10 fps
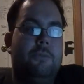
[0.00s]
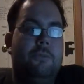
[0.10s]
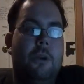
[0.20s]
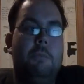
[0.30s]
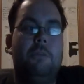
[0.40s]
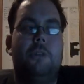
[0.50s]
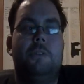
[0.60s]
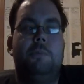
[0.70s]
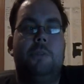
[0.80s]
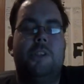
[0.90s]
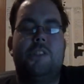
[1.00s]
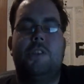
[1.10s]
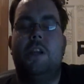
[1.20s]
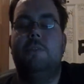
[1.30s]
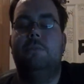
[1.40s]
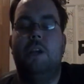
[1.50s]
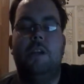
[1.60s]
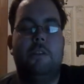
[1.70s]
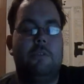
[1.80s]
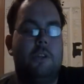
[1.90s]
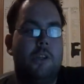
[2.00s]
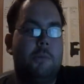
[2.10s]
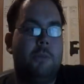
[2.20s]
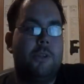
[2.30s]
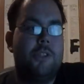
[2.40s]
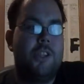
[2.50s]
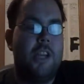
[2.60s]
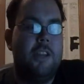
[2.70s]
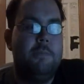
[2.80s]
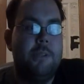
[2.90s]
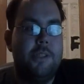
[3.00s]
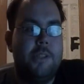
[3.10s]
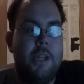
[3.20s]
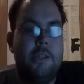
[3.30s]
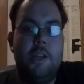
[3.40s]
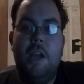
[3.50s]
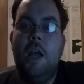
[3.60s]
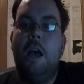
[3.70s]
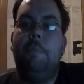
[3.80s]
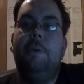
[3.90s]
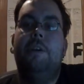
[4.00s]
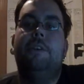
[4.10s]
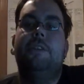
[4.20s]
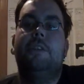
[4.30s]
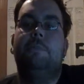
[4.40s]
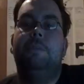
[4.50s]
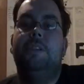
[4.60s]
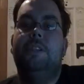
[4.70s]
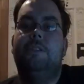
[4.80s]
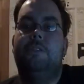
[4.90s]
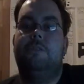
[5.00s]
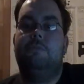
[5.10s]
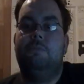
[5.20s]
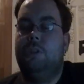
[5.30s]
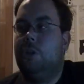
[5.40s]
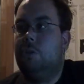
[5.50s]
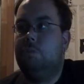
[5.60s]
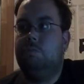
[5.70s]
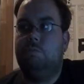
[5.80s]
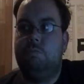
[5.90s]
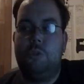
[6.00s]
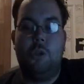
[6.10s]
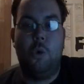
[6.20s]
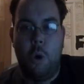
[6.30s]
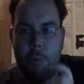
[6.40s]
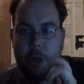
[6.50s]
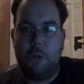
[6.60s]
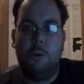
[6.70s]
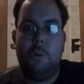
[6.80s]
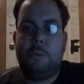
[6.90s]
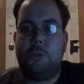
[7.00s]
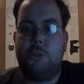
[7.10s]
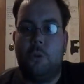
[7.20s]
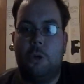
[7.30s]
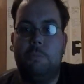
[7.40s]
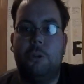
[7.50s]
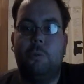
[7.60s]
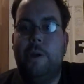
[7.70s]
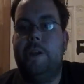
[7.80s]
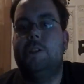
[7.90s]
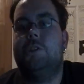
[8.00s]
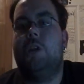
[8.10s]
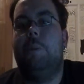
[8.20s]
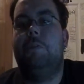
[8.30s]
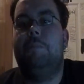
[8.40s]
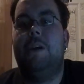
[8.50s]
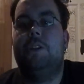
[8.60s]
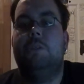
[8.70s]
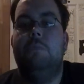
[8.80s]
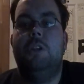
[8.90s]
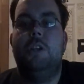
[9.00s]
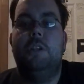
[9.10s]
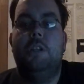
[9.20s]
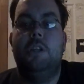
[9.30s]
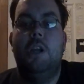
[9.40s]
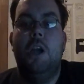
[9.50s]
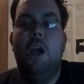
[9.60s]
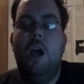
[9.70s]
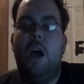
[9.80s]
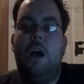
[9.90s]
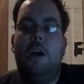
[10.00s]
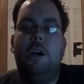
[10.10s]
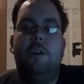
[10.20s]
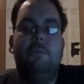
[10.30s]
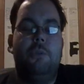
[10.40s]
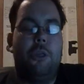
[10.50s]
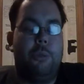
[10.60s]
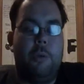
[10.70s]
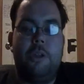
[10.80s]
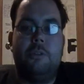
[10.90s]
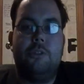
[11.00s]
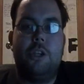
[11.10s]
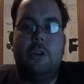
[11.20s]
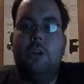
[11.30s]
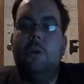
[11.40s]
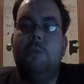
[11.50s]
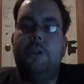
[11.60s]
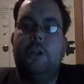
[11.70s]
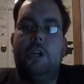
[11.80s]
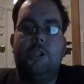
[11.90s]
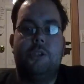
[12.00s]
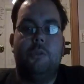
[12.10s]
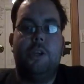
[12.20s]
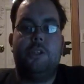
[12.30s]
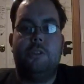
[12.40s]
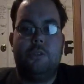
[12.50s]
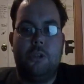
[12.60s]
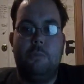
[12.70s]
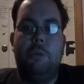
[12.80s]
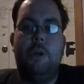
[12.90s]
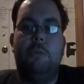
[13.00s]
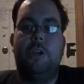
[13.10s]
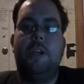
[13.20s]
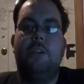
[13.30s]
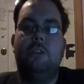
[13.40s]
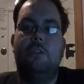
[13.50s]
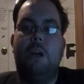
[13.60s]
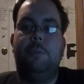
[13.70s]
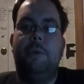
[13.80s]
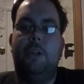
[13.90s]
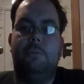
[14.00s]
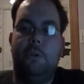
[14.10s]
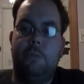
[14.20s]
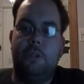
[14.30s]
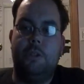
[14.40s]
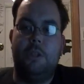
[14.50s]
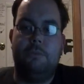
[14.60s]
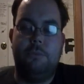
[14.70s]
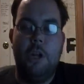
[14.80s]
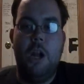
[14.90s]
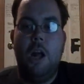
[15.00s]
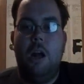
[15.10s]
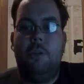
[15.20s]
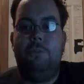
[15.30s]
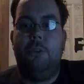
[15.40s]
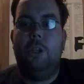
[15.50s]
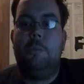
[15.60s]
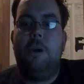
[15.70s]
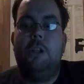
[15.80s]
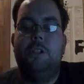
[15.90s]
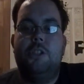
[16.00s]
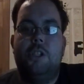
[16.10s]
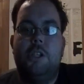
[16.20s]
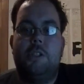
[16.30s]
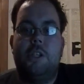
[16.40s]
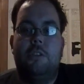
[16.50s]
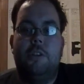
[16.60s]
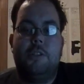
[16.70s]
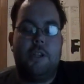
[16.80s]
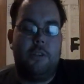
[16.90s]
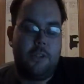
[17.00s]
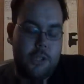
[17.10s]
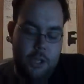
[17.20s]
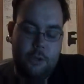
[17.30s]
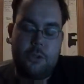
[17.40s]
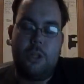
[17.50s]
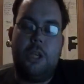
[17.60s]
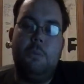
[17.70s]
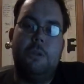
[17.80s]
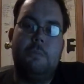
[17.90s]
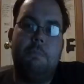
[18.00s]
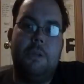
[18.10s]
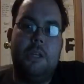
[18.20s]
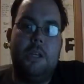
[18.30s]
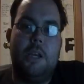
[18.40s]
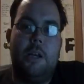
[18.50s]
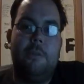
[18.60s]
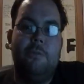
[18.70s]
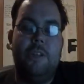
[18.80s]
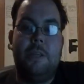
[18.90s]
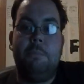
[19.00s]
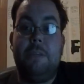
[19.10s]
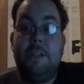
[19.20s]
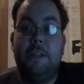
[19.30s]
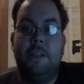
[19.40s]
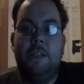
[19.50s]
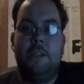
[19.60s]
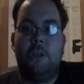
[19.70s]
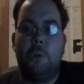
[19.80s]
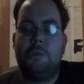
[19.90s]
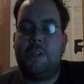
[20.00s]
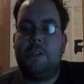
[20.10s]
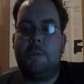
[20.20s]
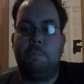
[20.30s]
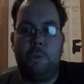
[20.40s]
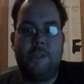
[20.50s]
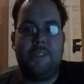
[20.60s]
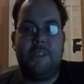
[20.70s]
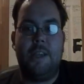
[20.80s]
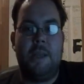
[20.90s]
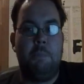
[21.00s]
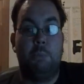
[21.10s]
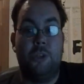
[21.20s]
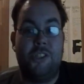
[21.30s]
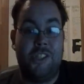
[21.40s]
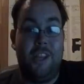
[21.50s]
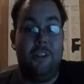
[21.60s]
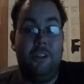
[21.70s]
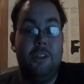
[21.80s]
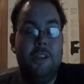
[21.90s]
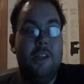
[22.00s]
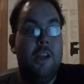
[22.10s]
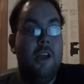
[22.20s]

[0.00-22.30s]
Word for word: From the reports that I've read and the reports that I've been sent, apparently the police, you know, quote unquote stormed the ring, stopped the match immediately, uh, threatened Jericho with incarceration to the point where he had to grab a microphone and give a full apology, etc., etc., etc., so that he wouldn't be uh, immediately, you know, sent to prison in Brazil.